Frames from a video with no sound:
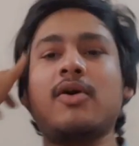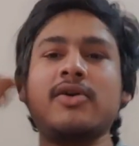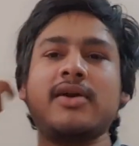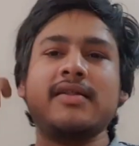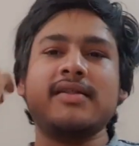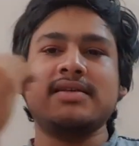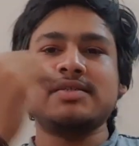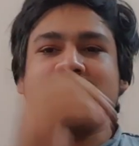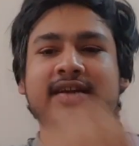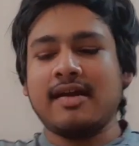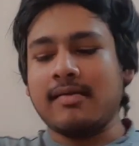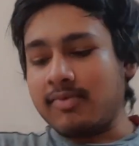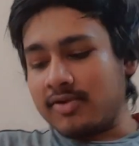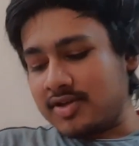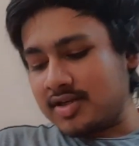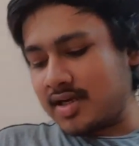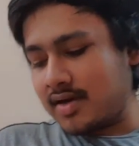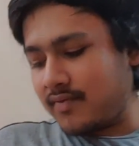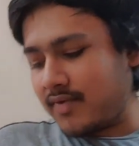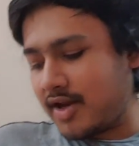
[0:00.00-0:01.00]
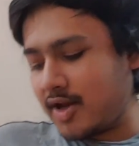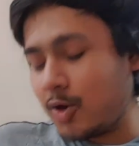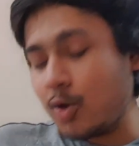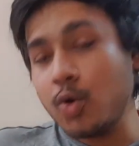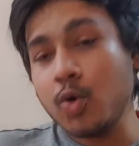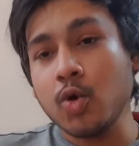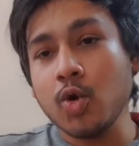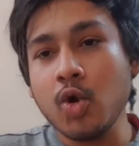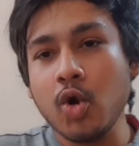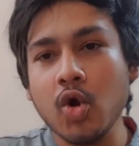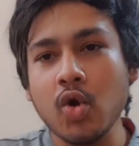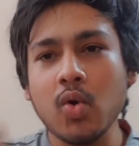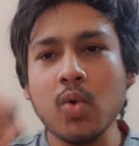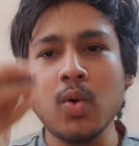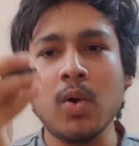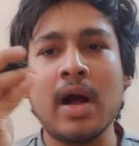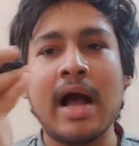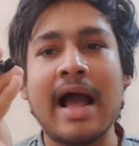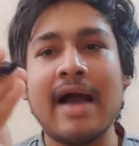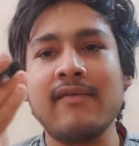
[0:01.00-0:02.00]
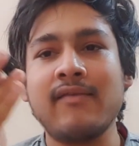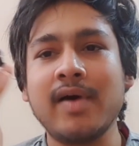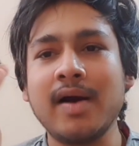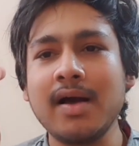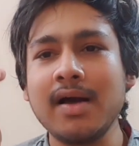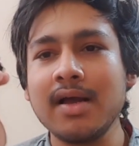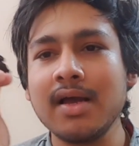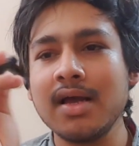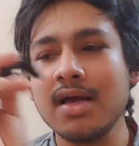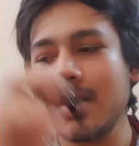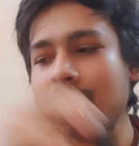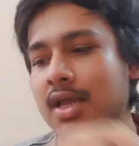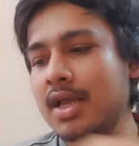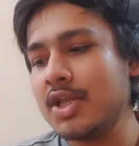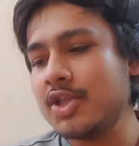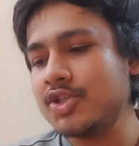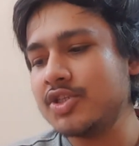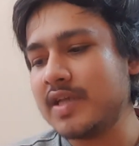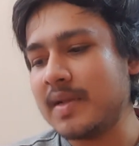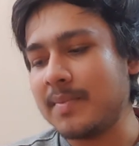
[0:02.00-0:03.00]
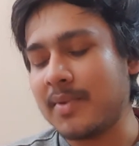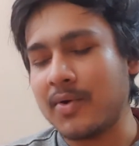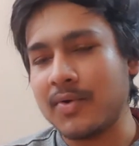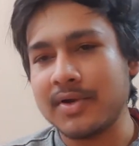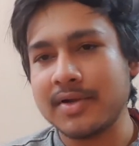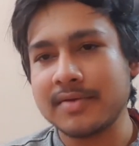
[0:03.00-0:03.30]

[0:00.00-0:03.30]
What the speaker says: it in the straight position when you do have a J mount.